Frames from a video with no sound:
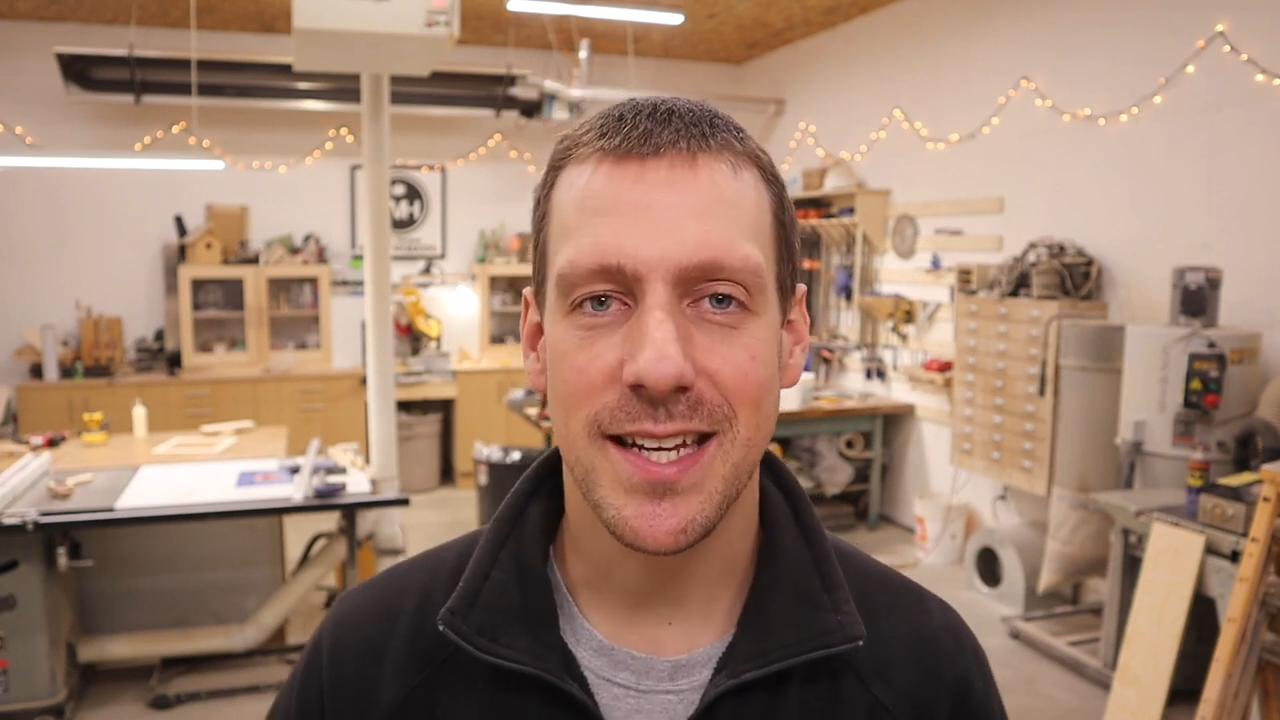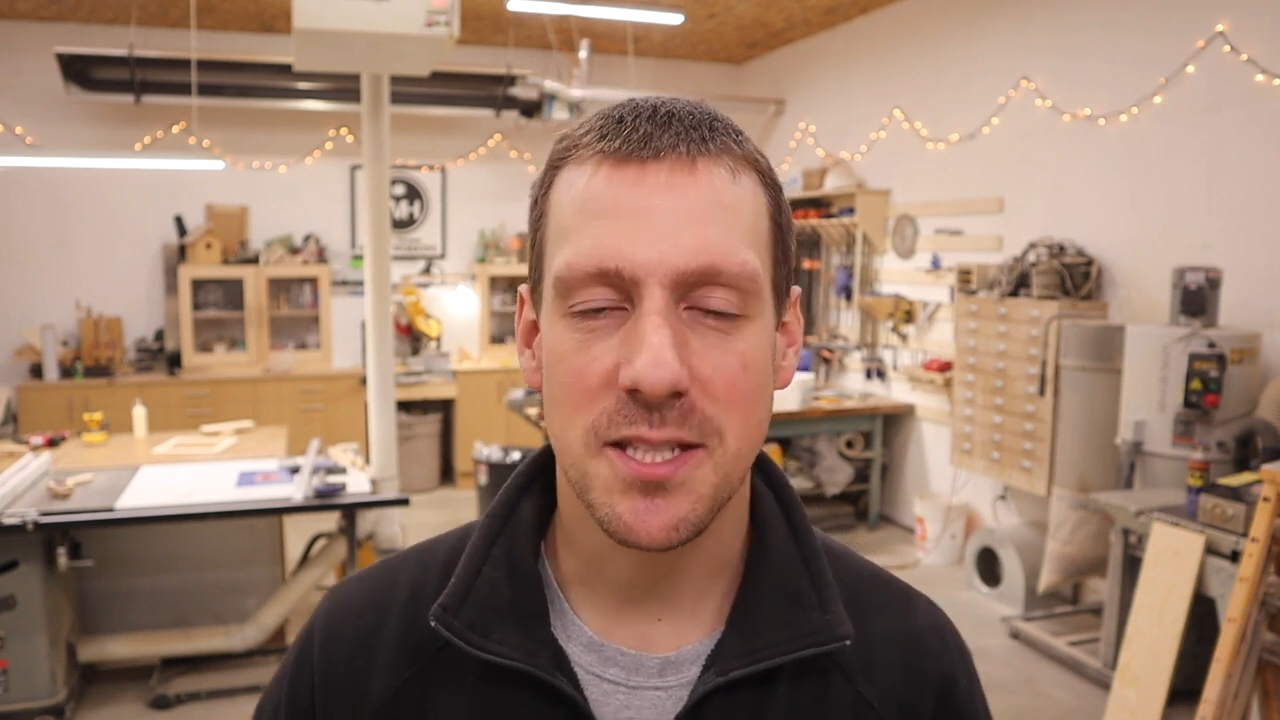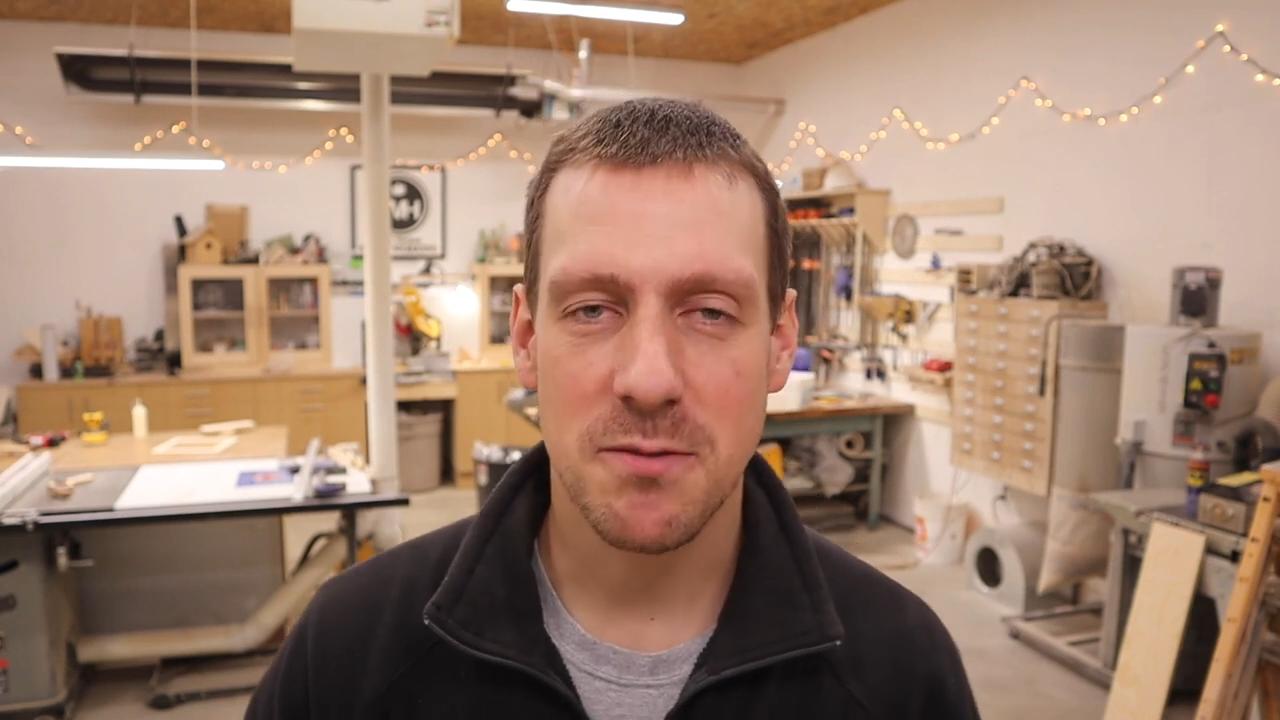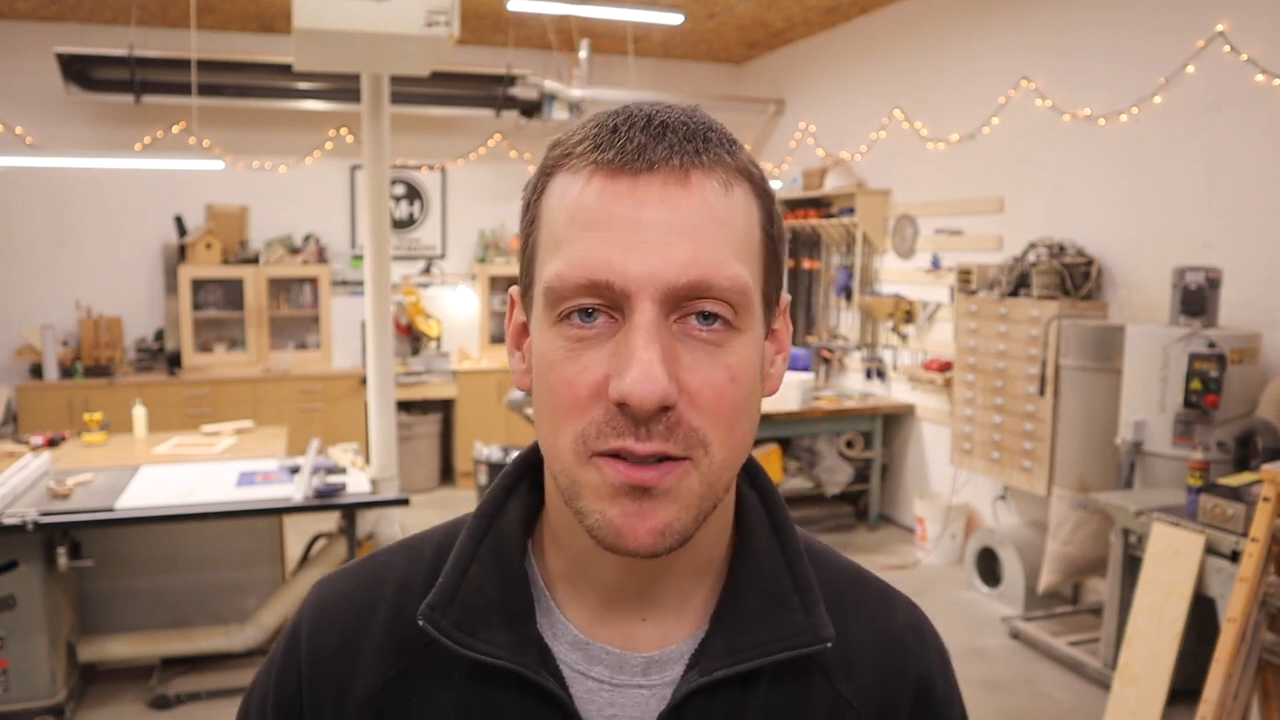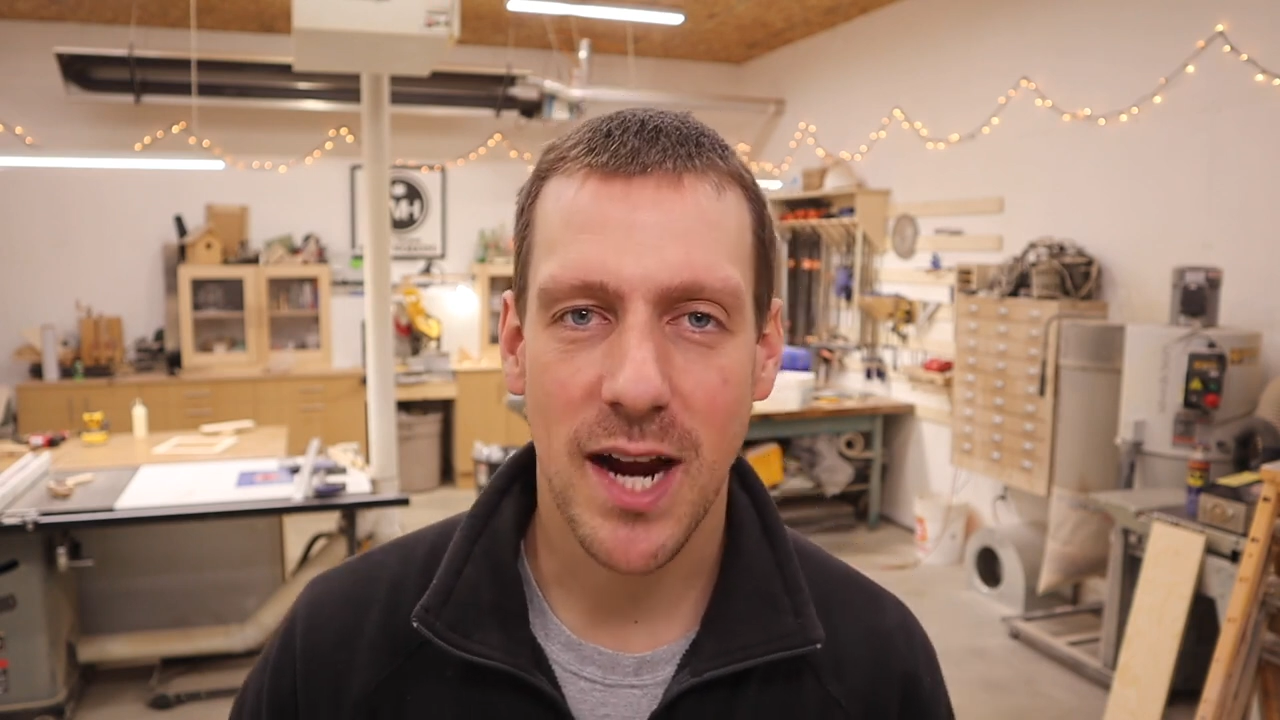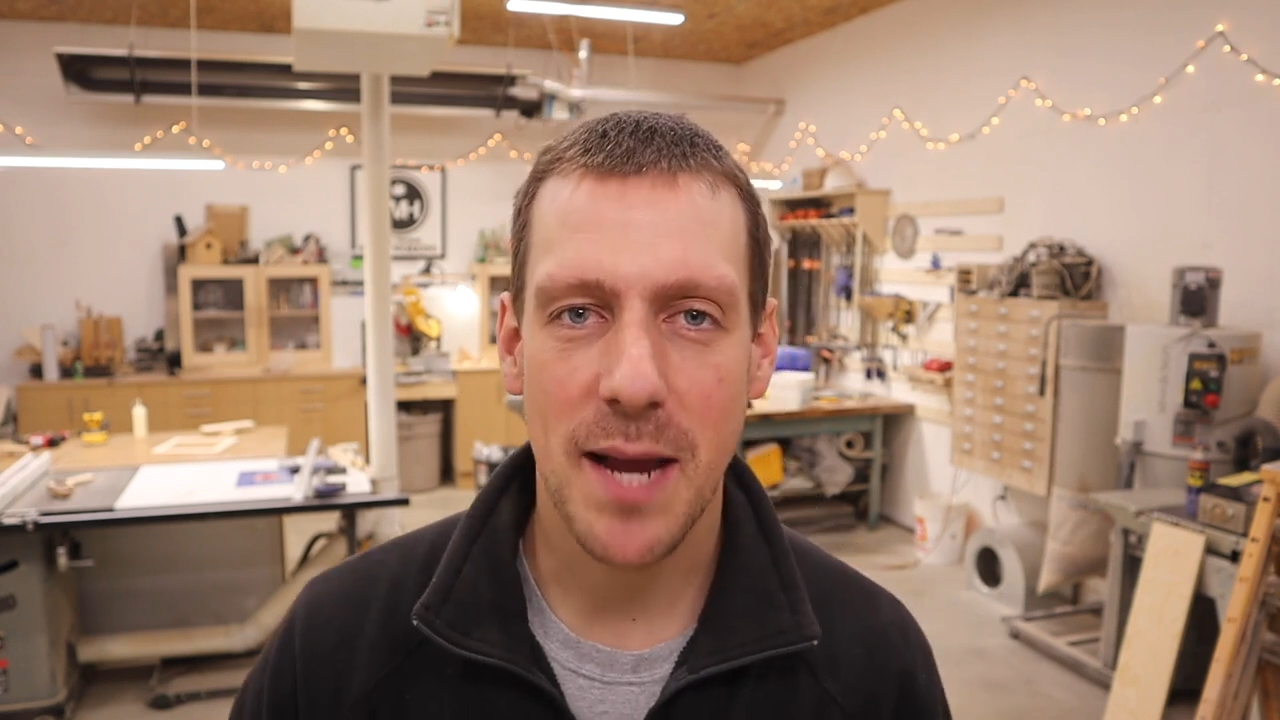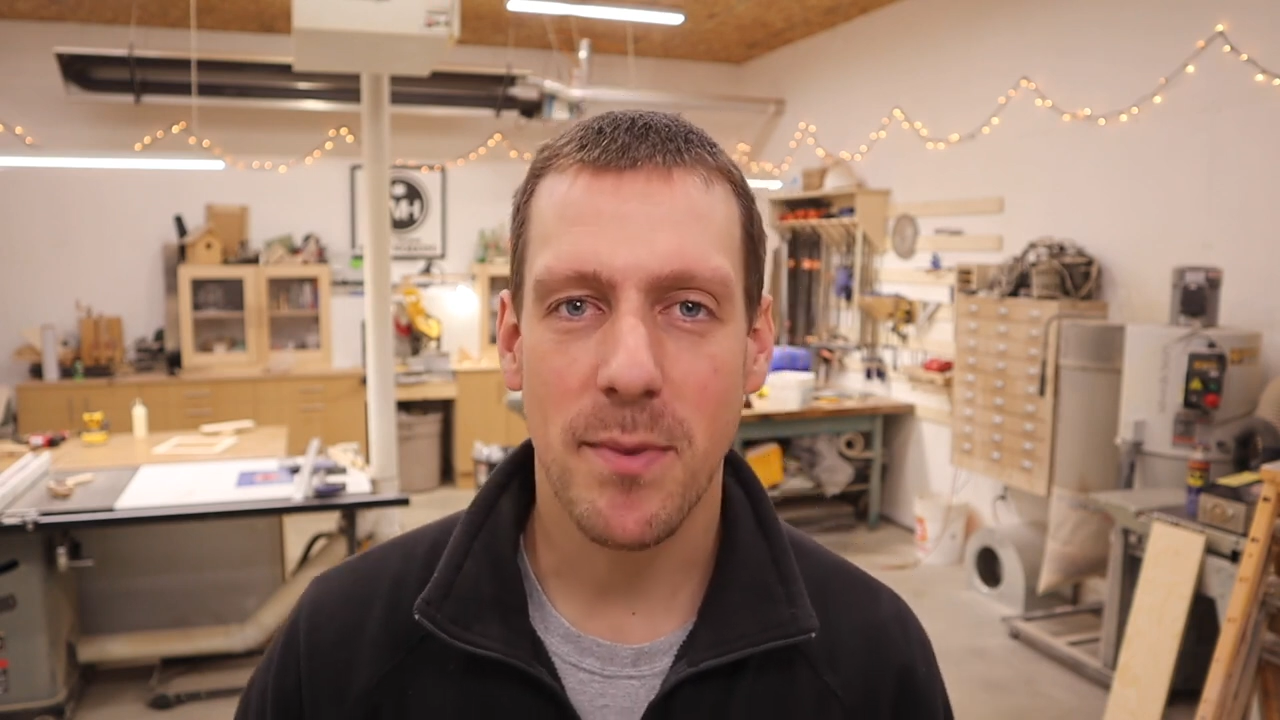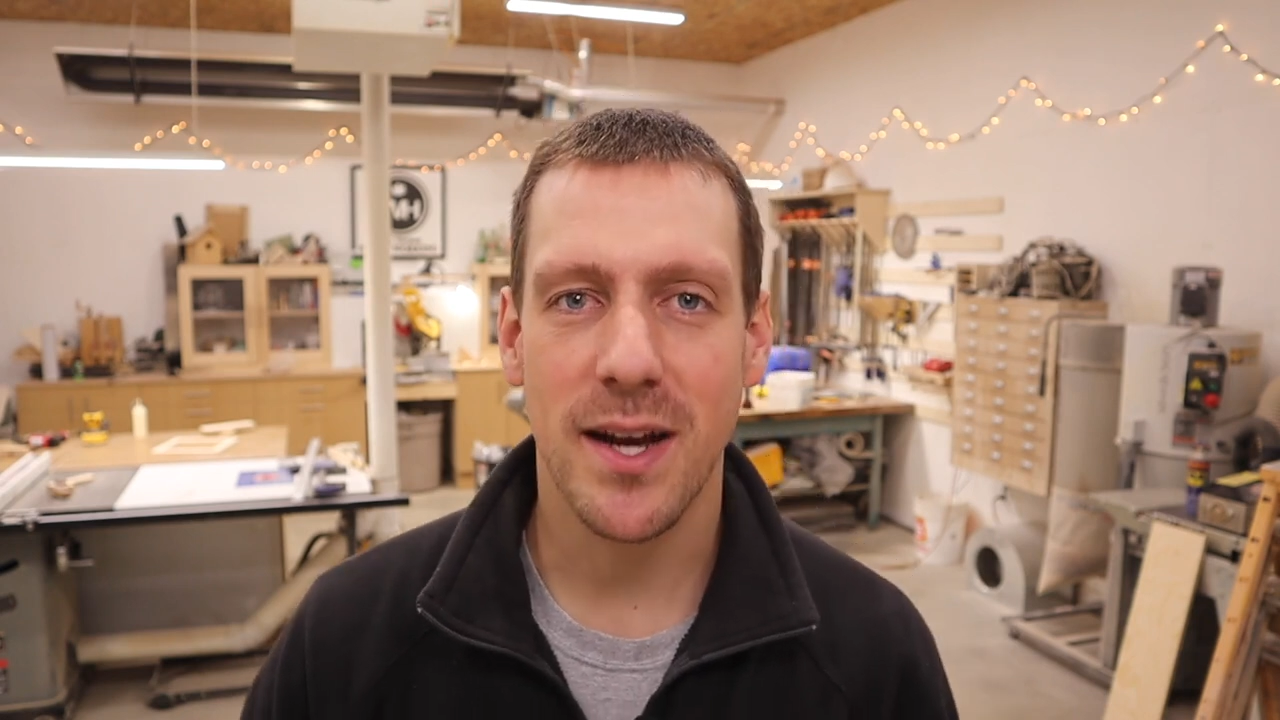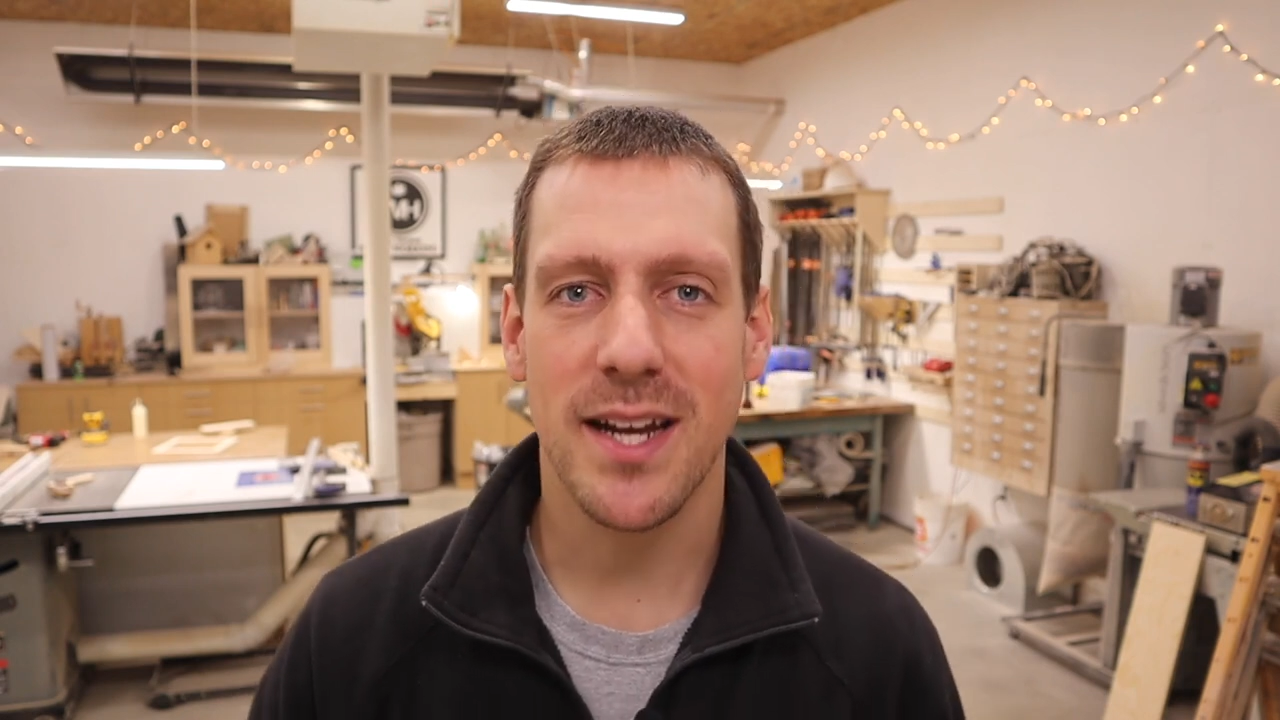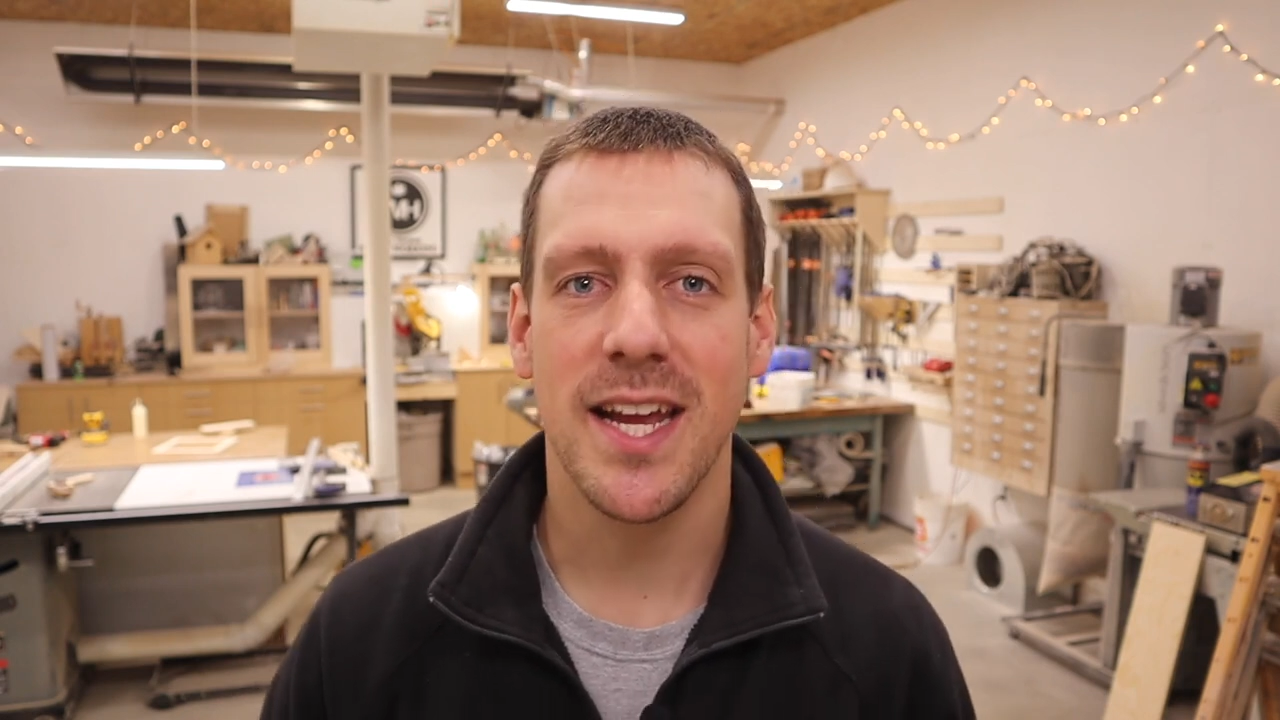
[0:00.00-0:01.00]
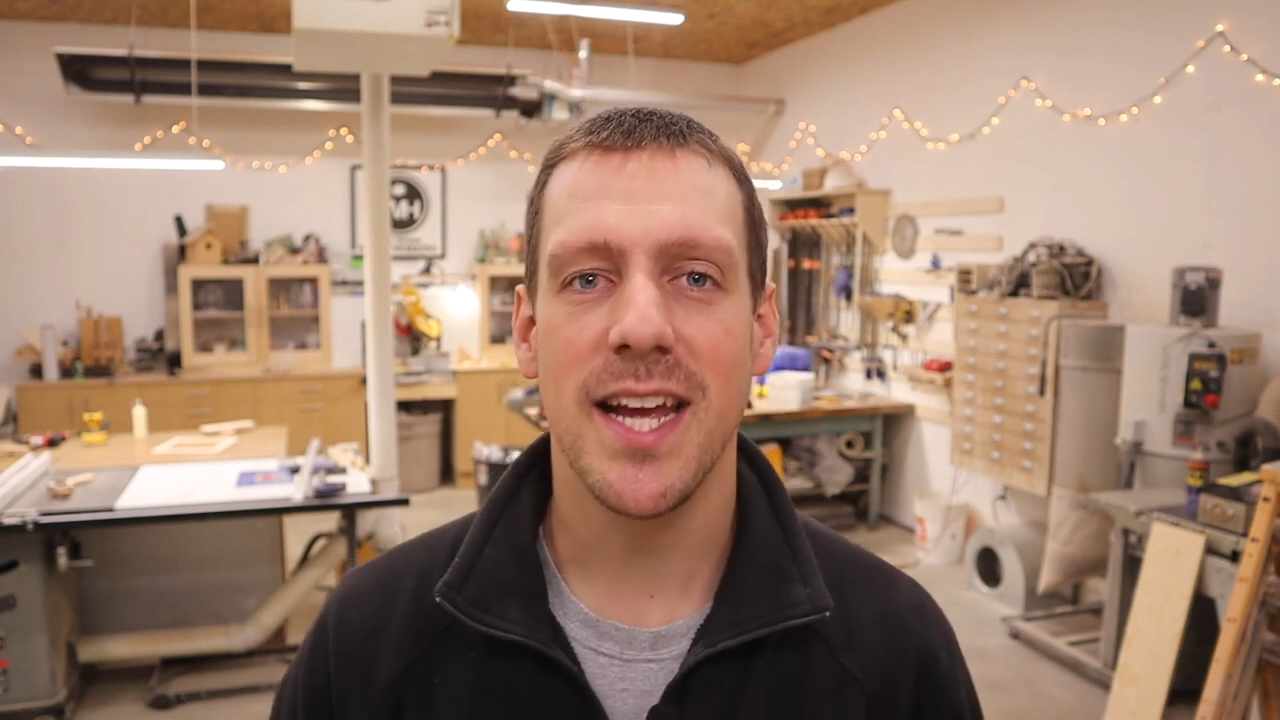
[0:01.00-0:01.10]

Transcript: that subscribe button,